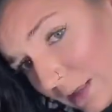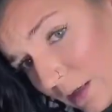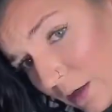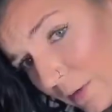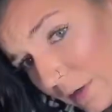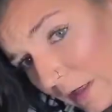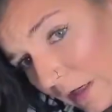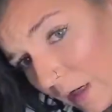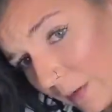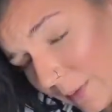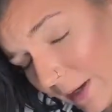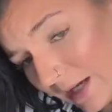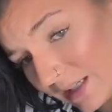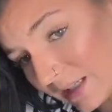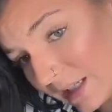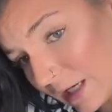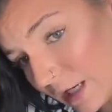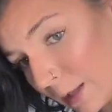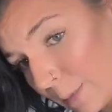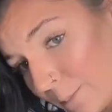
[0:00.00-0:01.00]
going on
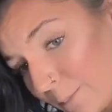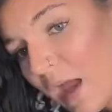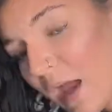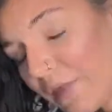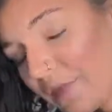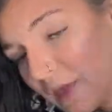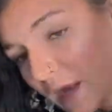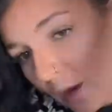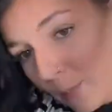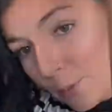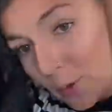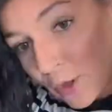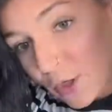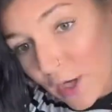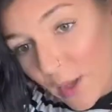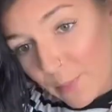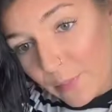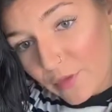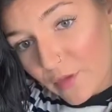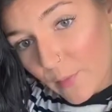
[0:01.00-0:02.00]
back there. And then I'll put
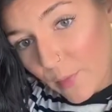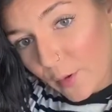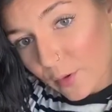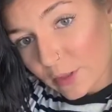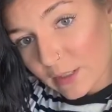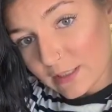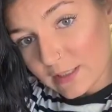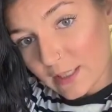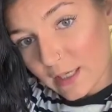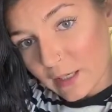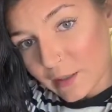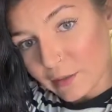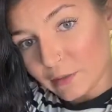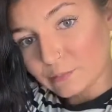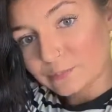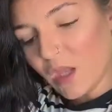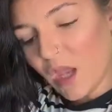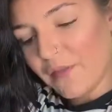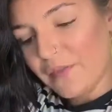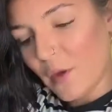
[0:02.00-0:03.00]
it up in the
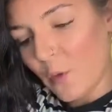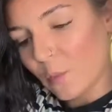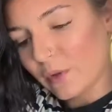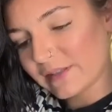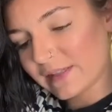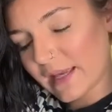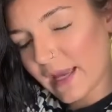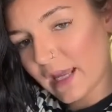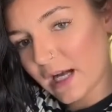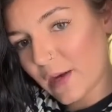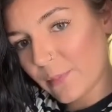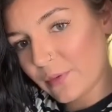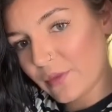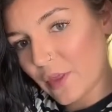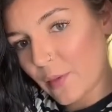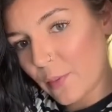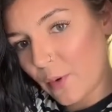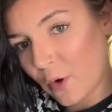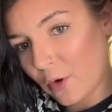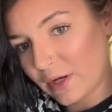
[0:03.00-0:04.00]
ponytail. And then once I get it up in
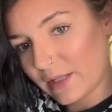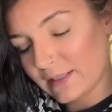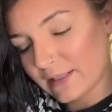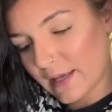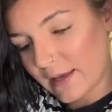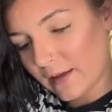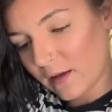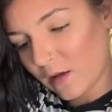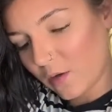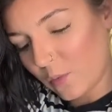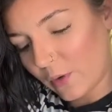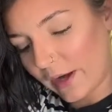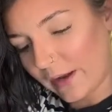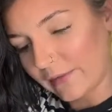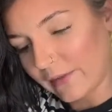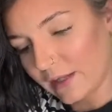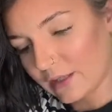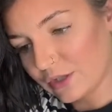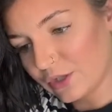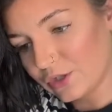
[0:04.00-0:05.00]
the ponytail, what I
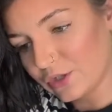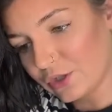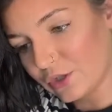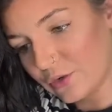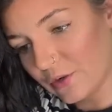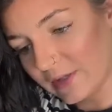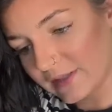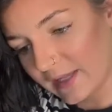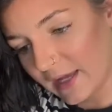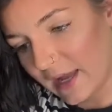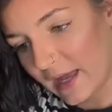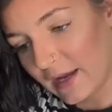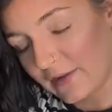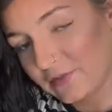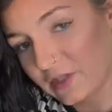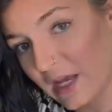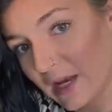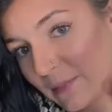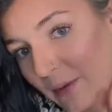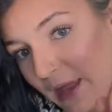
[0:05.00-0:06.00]
like to do is I kind
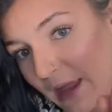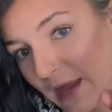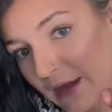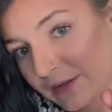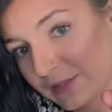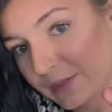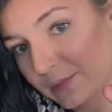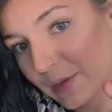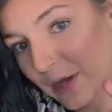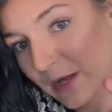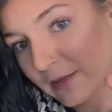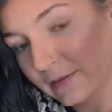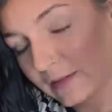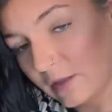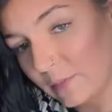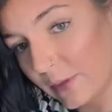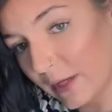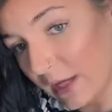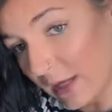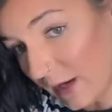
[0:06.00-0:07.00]
of take my hairspray a
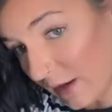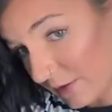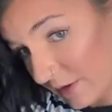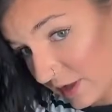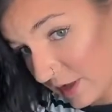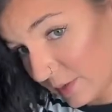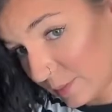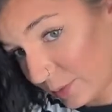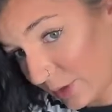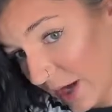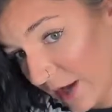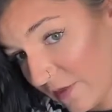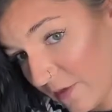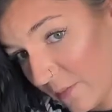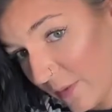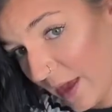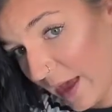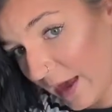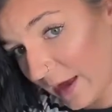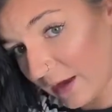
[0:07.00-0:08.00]
little bit and I'll spray the
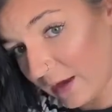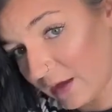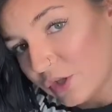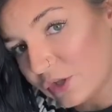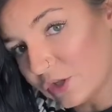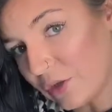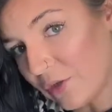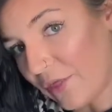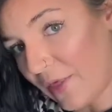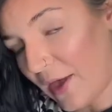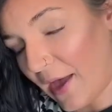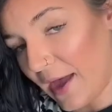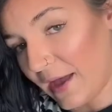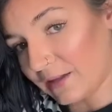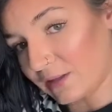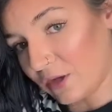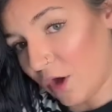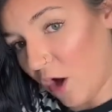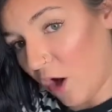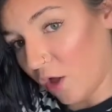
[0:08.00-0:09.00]
back so
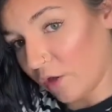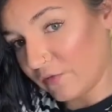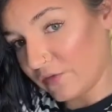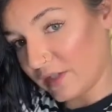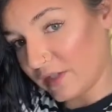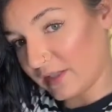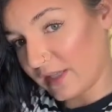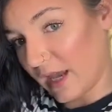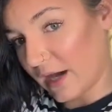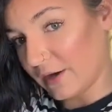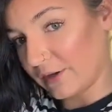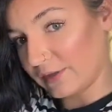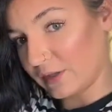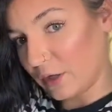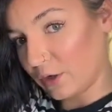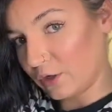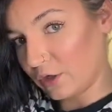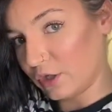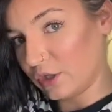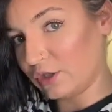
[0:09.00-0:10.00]
that all of these hairs
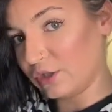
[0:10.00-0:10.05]
aren't going to